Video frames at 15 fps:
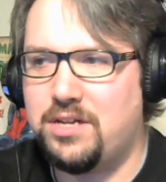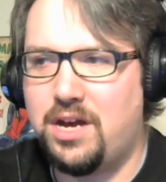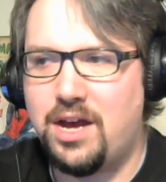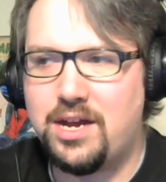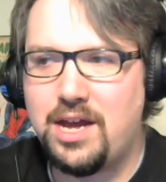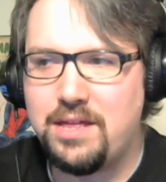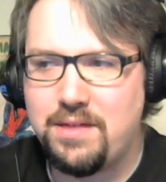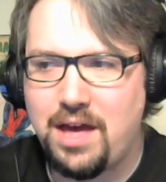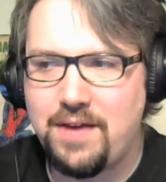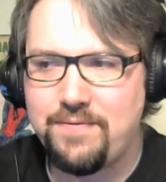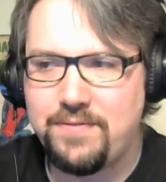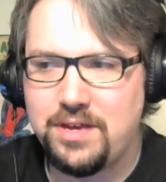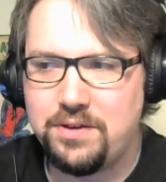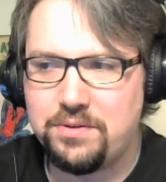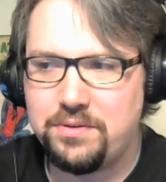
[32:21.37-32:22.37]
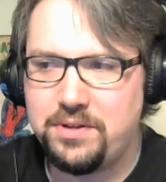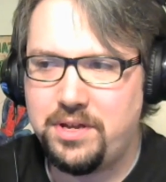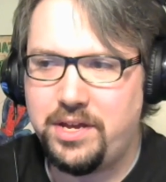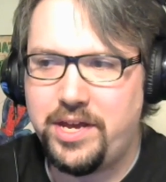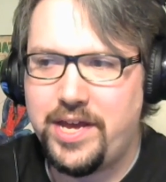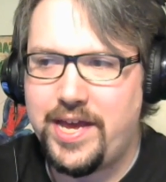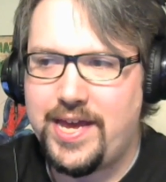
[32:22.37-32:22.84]
talk. I, I feel.
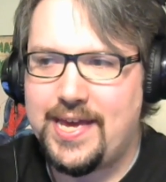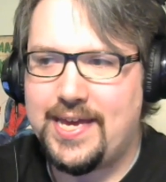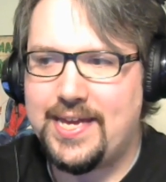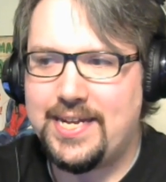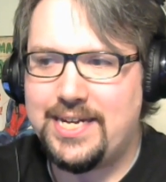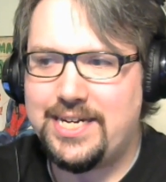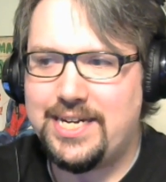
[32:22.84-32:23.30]
And,